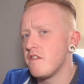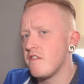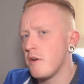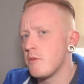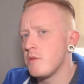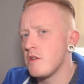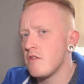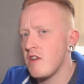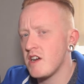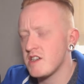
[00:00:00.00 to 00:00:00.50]

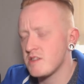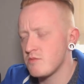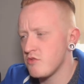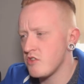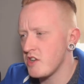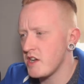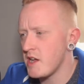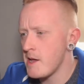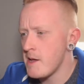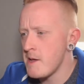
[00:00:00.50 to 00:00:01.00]
from the
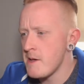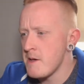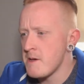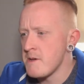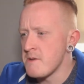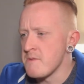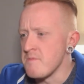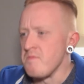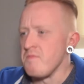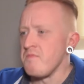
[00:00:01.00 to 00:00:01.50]
raspberry.
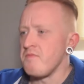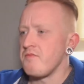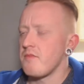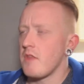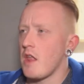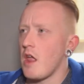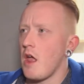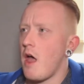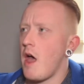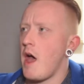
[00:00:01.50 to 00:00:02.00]

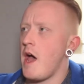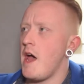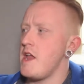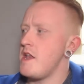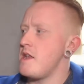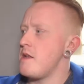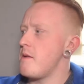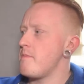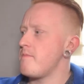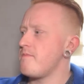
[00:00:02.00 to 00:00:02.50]

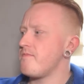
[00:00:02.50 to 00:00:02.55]
And